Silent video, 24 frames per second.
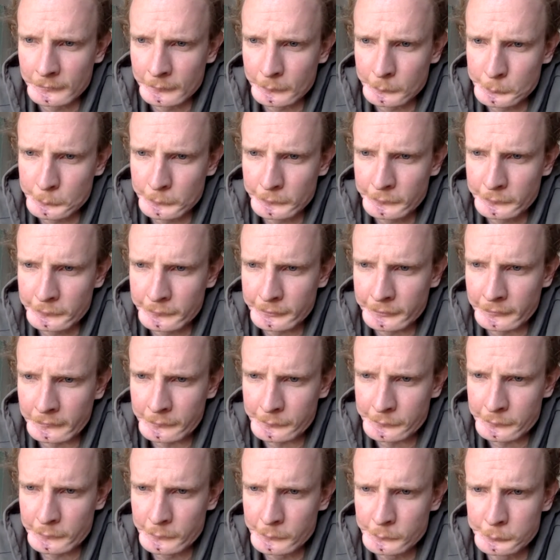What do you think
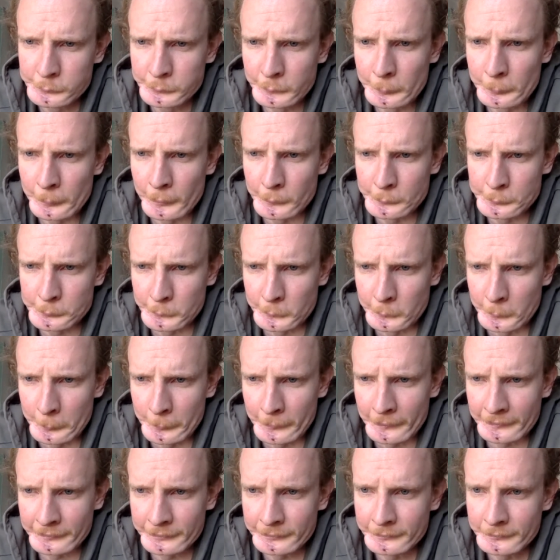of the new football
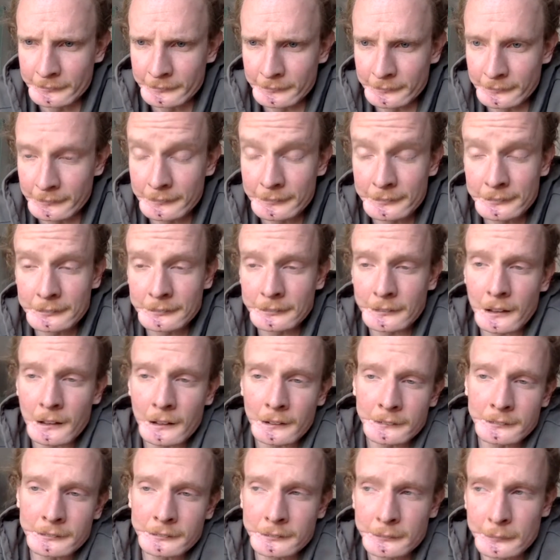format? It
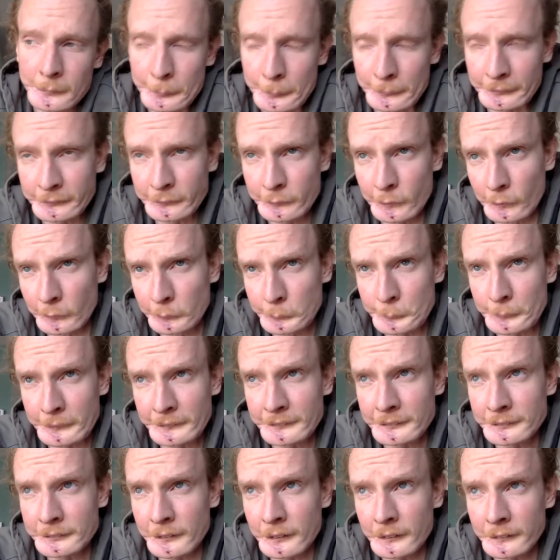sucks, but the older one
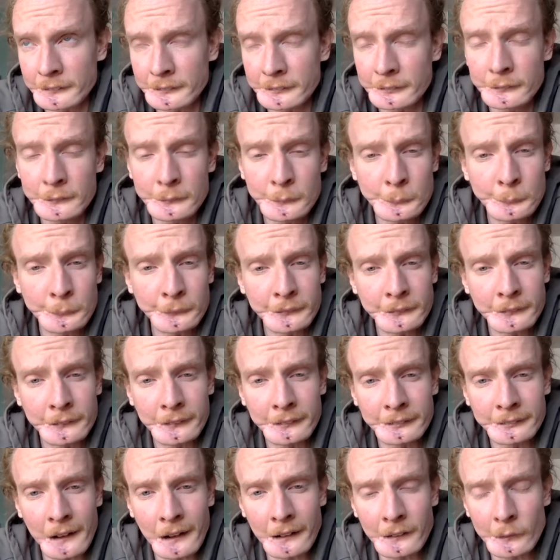sucks too. The
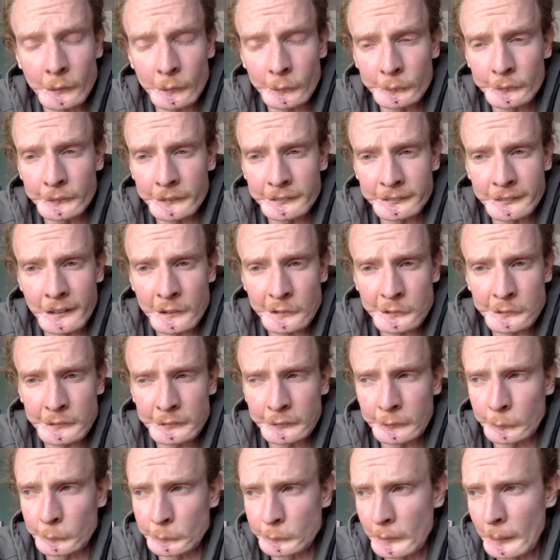entire organization is
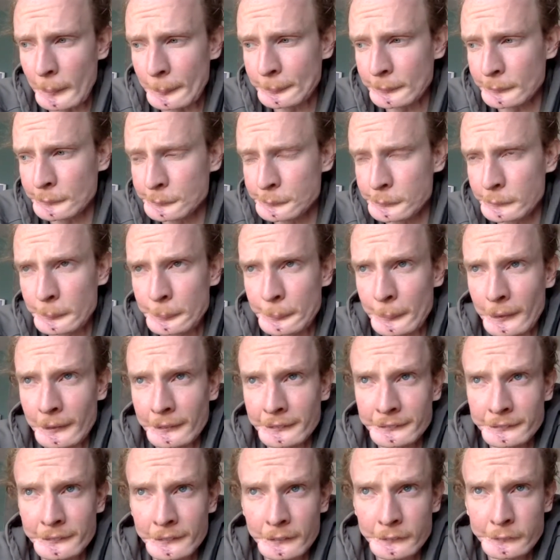corrupt. Football
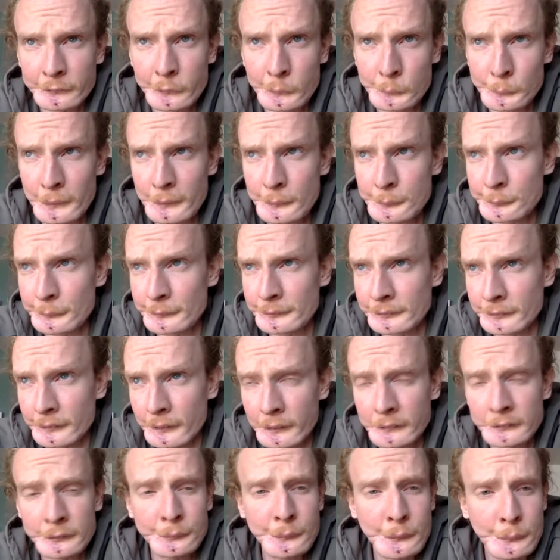sucks. UEFA
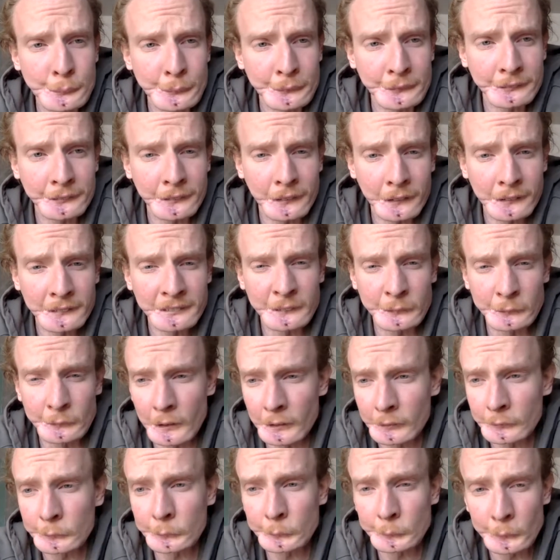sucks. FIFA sucks. They're
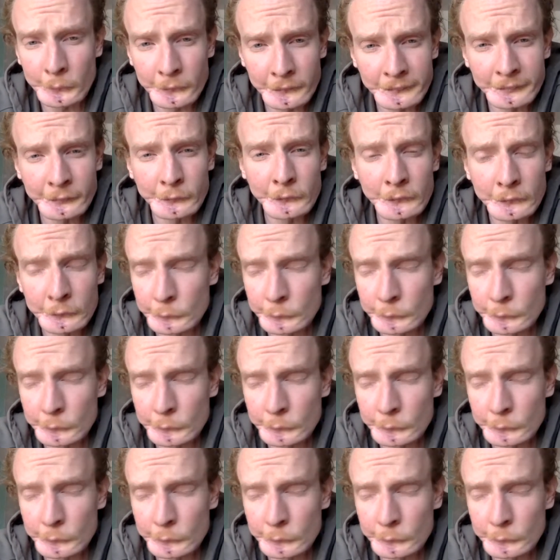all crooked